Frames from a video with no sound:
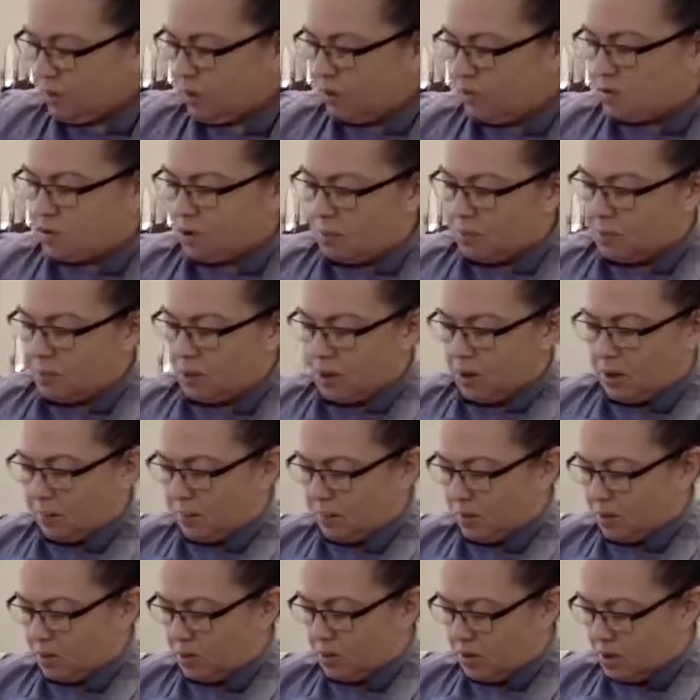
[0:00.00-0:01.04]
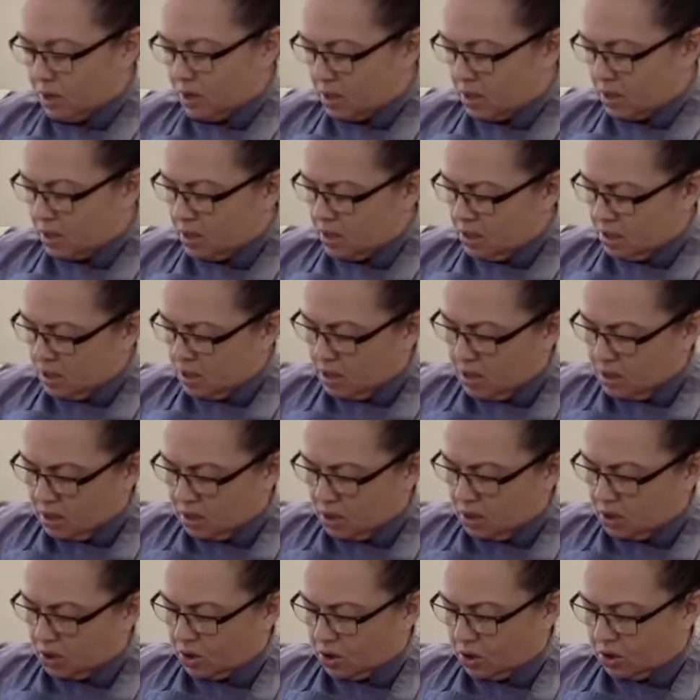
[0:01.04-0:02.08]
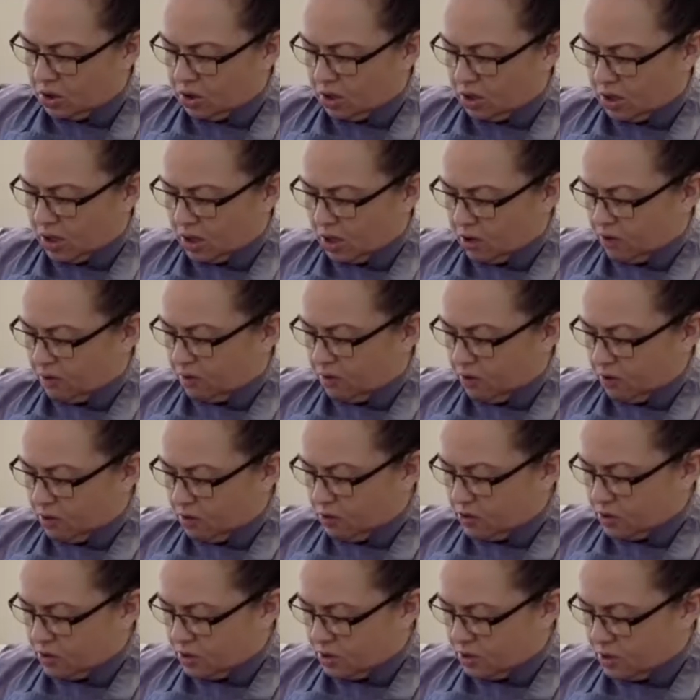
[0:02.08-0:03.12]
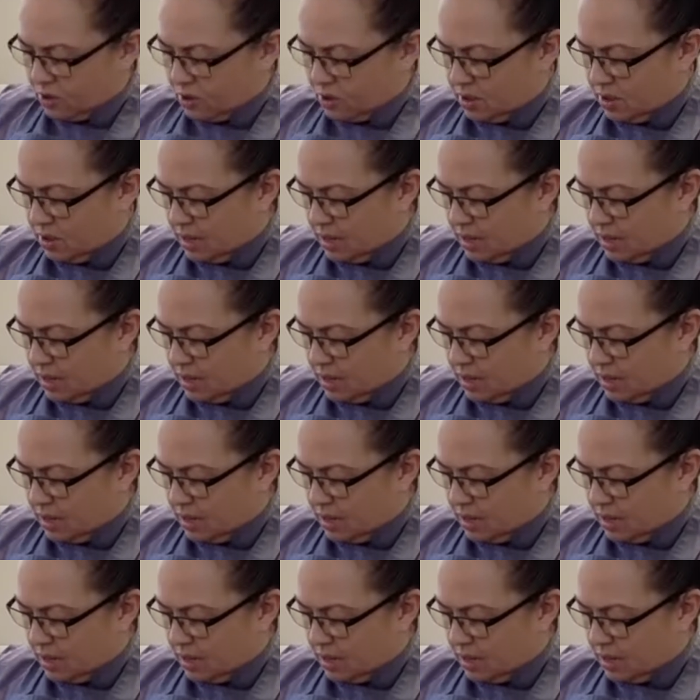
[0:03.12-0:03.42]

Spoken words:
So I'm gonna put the onion here first.